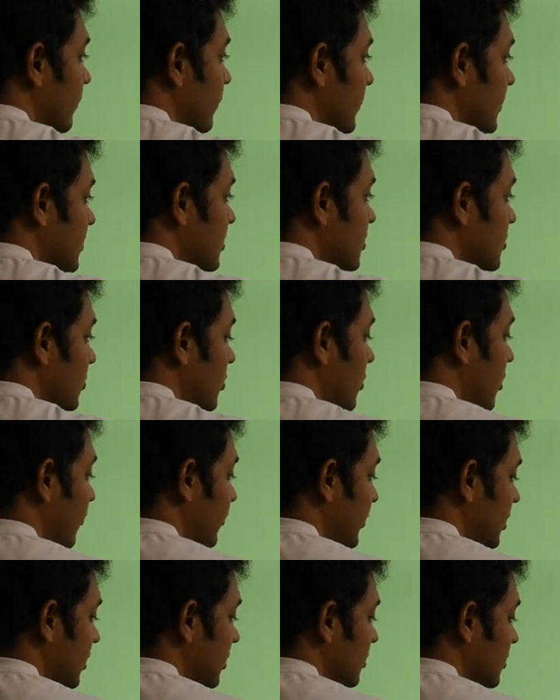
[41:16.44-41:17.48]
This is
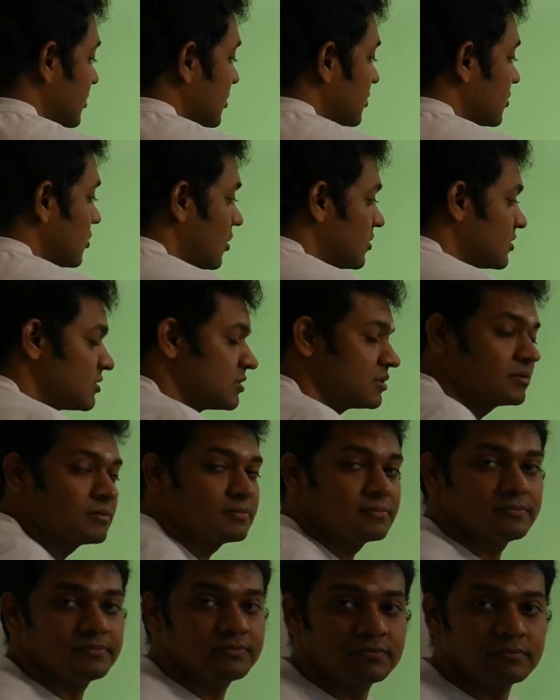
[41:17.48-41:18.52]
profit, this is loss.
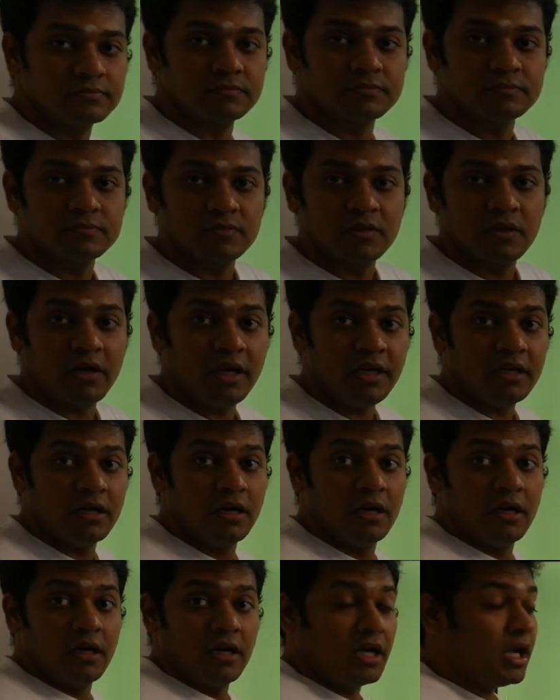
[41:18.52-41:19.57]

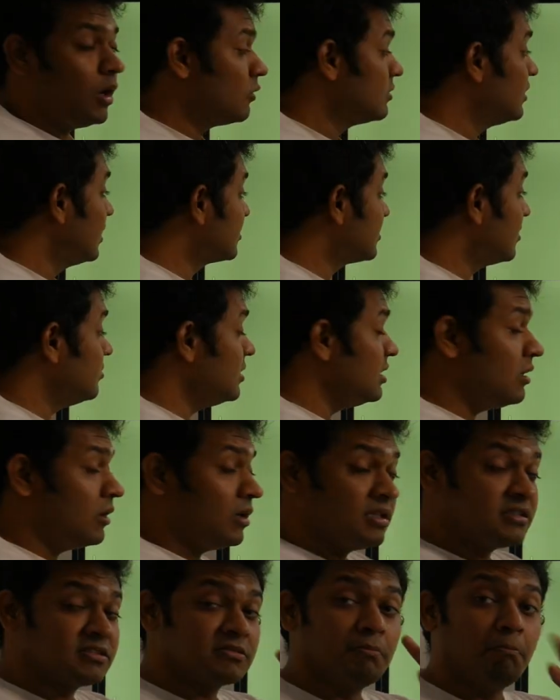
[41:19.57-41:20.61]
Right? Now, there's something
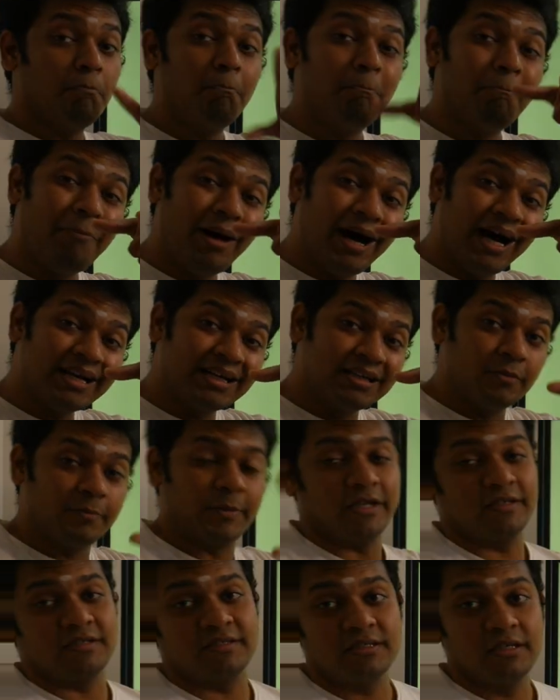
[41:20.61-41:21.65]
called as marked
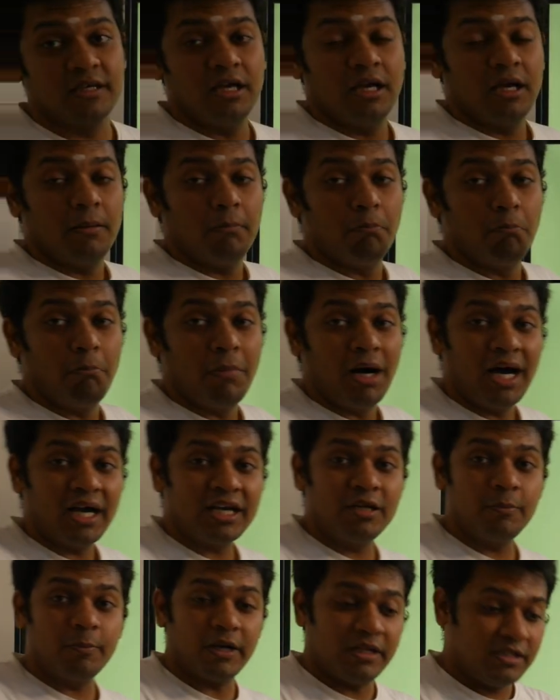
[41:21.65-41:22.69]
price.
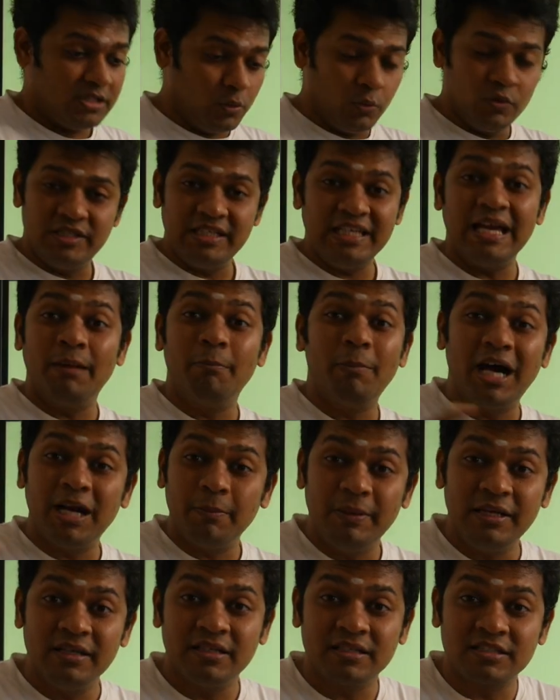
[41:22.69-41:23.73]
Marked price, you would see
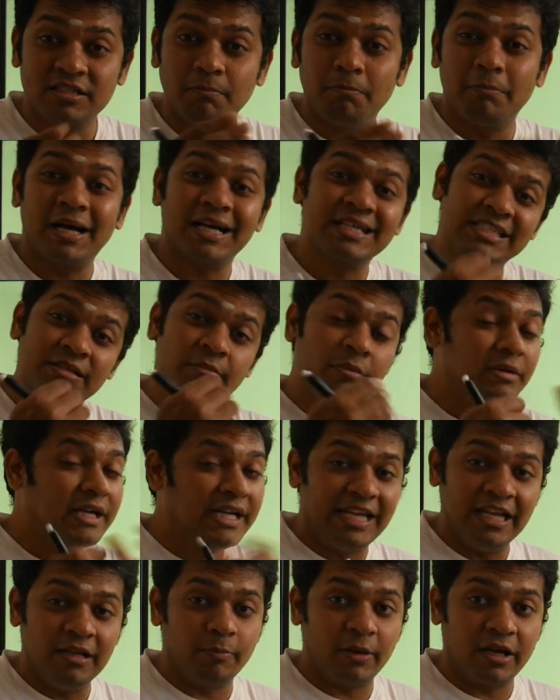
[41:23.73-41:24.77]
MRP, that's a maximum
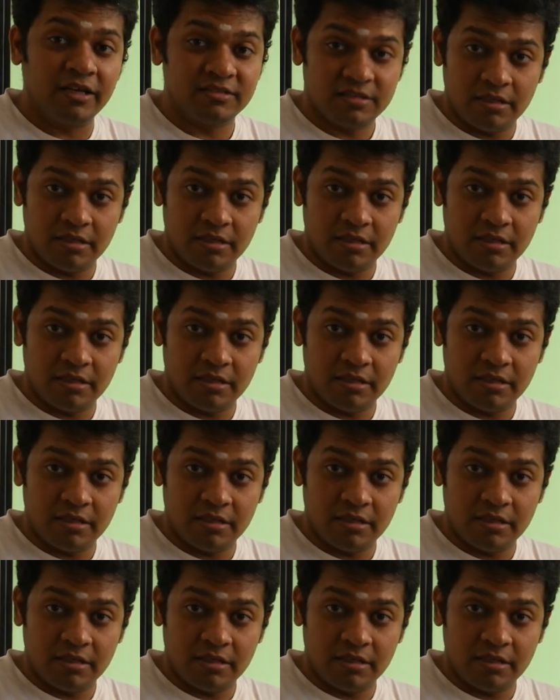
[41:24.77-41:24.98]
retail price.